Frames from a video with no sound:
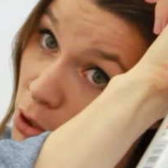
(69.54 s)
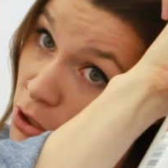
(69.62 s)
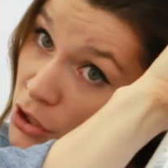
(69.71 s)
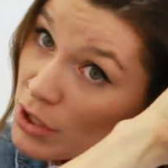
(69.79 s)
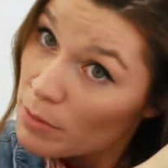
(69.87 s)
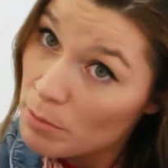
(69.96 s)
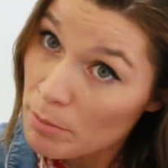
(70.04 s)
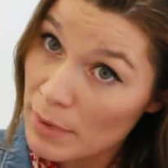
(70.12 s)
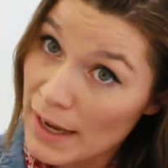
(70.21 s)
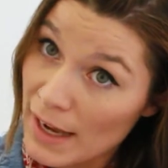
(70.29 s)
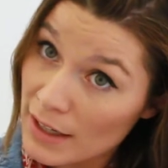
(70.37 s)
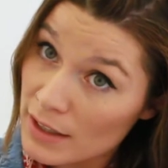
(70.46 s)
push it
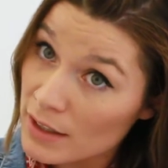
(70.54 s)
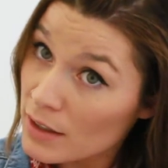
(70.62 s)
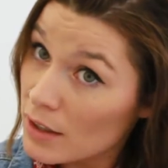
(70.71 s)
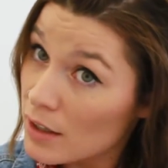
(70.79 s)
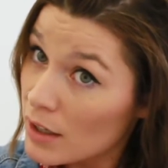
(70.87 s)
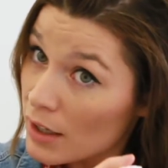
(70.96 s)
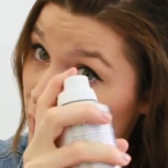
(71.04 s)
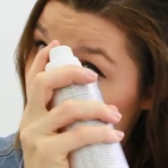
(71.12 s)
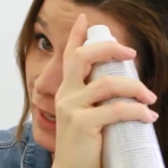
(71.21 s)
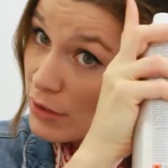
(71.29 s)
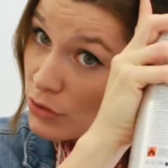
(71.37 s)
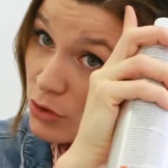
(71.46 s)
back.
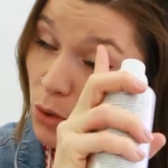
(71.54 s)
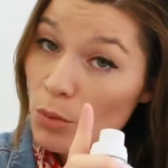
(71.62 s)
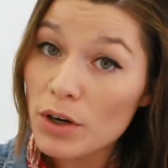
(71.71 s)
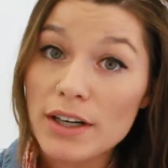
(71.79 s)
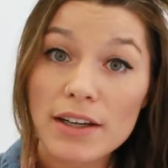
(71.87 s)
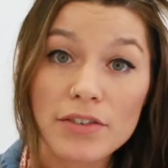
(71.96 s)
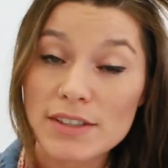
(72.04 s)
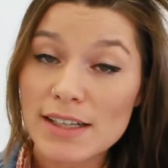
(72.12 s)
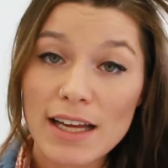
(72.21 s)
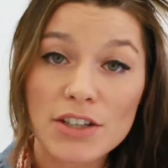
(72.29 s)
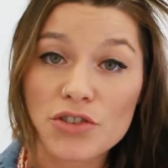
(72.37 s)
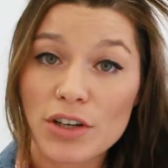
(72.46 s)
And don't worry if it's
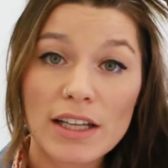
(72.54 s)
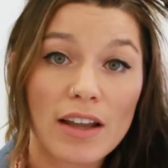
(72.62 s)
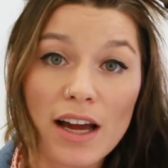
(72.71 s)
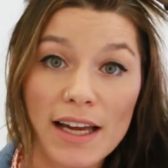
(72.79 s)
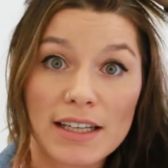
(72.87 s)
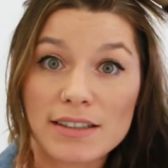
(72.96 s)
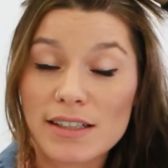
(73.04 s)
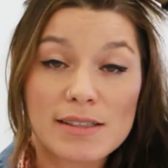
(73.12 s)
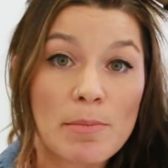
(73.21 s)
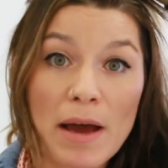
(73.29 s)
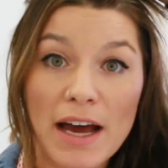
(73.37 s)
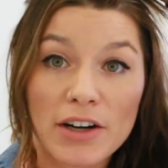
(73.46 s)
not a straight line, it
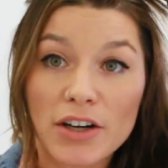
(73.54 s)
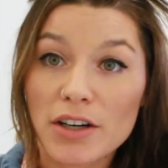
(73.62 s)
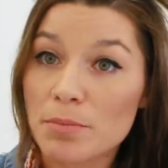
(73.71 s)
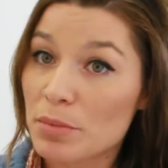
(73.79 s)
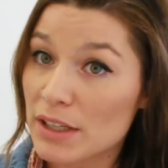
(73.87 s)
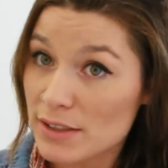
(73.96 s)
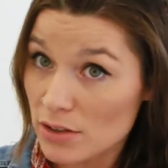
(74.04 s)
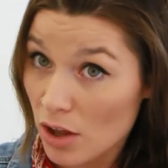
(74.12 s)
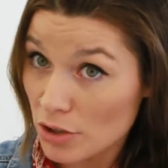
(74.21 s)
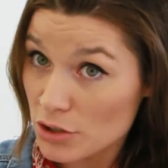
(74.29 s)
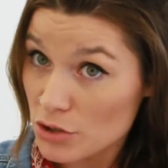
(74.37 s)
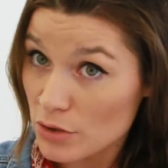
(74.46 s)
doesn't matter, but as
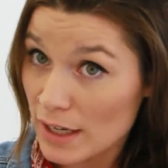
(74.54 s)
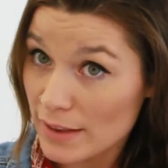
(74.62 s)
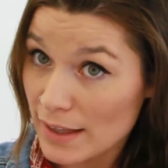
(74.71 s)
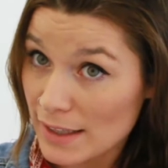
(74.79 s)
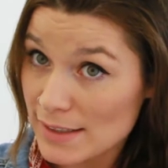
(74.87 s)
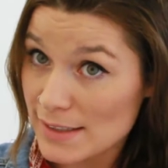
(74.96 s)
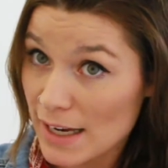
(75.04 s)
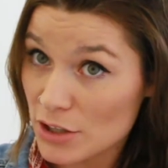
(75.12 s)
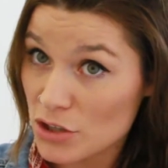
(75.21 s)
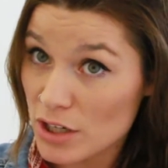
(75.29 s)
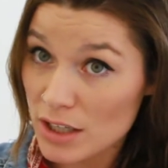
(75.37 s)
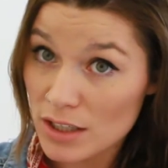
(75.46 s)
long as you get that
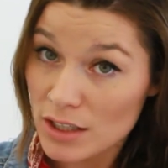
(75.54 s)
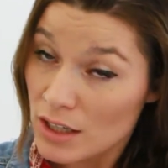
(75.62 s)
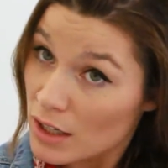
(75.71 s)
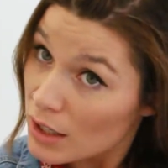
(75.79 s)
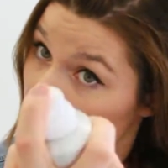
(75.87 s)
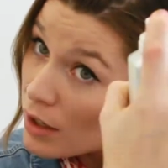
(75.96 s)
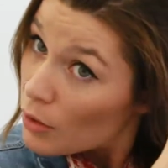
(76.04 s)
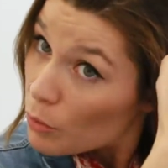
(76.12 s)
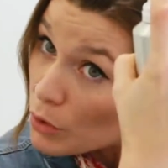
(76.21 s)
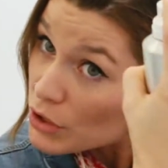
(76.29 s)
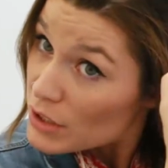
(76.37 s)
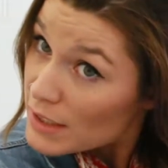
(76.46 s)
section,
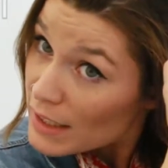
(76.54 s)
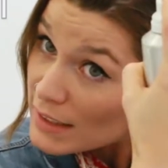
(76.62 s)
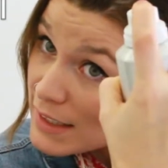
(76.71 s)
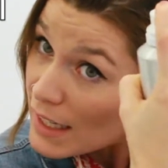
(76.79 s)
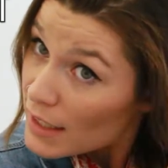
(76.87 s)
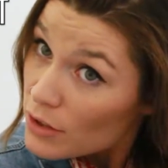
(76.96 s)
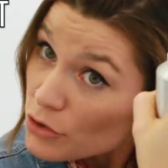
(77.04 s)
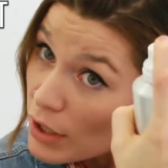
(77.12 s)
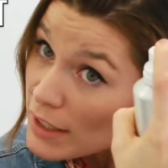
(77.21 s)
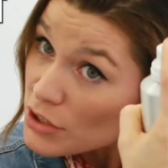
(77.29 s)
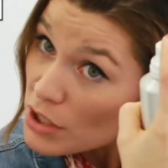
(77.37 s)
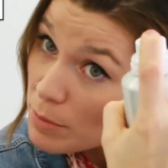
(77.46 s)
we're just gonna take the
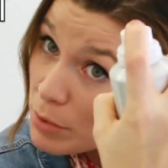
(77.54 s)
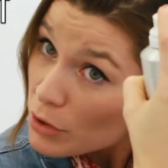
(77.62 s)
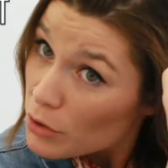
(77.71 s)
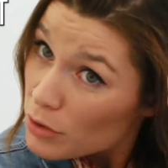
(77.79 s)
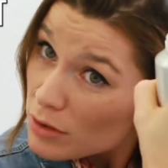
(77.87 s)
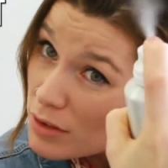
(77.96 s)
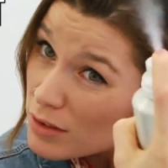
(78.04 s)
dry shampoo,